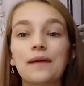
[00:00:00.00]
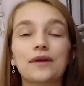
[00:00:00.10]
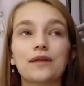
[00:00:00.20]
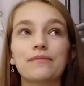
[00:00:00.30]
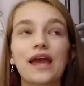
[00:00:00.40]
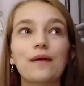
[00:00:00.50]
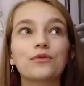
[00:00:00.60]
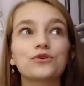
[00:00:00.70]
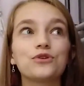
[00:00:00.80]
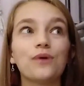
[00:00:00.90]
and I'm going to be
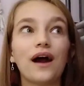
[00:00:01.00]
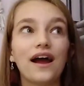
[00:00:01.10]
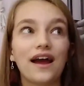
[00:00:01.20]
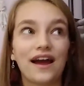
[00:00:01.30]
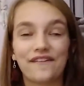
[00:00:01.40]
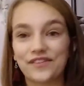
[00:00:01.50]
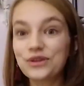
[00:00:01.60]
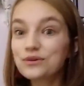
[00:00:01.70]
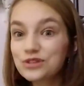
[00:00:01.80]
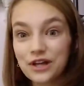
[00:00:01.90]
able to have a
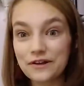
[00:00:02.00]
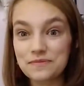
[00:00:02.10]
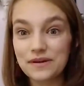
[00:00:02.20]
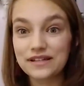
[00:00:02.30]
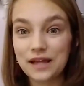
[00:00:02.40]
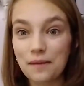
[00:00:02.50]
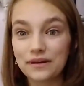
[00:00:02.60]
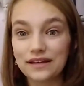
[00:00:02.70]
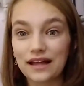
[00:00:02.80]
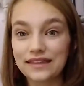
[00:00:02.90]
huge announcement
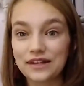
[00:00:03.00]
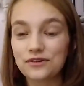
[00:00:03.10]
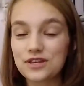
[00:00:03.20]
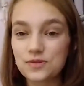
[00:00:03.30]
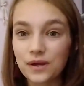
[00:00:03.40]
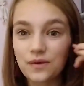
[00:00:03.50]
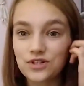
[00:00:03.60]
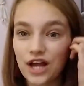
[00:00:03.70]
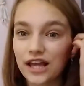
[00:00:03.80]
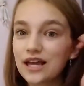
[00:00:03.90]
coming later this week,
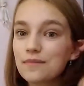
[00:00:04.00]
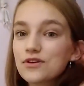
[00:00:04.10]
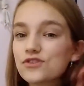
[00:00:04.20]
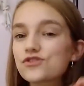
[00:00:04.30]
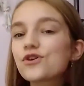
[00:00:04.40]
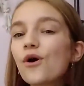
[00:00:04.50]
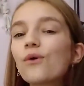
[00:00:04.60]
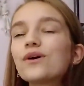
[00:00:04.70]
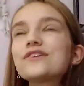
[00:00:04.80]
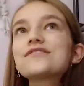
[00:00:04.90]
which I am
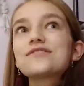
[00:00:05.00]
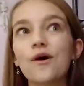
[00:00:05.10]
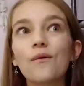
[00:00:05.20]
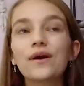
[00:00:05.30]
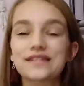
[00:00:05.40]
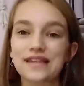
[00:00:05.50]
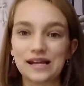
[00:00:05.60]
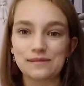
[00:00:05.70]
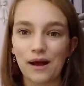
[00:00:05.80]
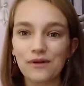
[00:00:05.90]
so, so
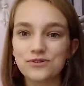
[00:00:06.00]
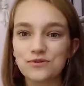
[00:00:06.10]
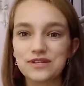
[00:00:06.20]
excited about.